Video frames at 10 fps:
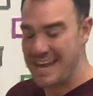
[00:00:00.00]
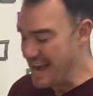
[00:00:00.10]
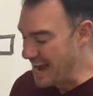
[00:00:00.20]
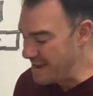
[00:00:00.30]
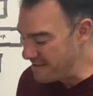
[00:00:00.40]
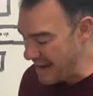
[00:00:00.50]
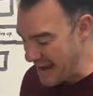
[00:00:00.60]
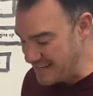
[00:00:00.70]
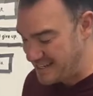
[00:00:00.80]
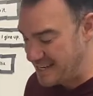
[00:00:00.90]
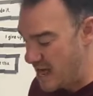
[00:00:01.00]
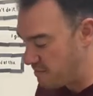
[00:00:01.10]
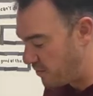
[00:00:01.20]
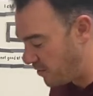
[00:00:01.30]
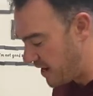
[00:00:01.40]
I have an 18 out of
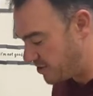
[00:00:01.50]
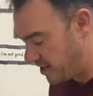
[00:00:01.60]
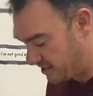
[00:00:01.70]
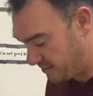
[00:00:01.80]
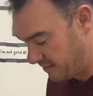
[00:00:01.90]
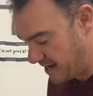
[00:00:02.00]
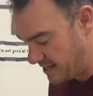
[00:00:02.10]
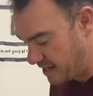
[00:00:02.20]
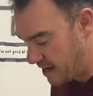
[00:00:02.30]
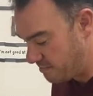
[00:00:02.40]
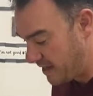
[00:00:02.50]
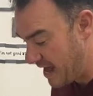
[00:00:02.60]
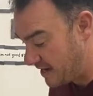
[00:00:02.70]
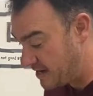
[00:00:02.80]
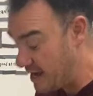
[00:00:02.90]
38 chance of landing on
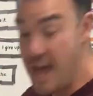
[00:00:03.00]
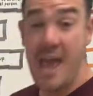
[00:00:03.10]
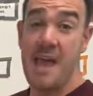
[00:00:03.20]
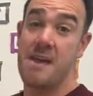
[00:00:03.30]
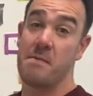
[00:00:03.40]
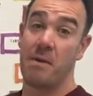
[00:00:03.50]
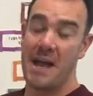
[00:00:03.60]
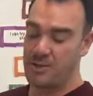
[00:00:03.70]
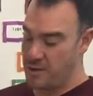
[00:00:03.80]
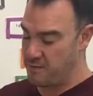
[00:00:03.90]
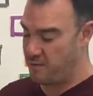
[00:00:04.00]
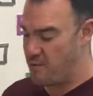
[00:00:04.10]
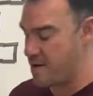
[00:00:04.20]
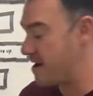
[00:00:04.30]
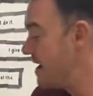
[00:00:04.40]
black. Hey, black
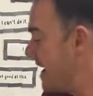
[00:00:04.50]
24.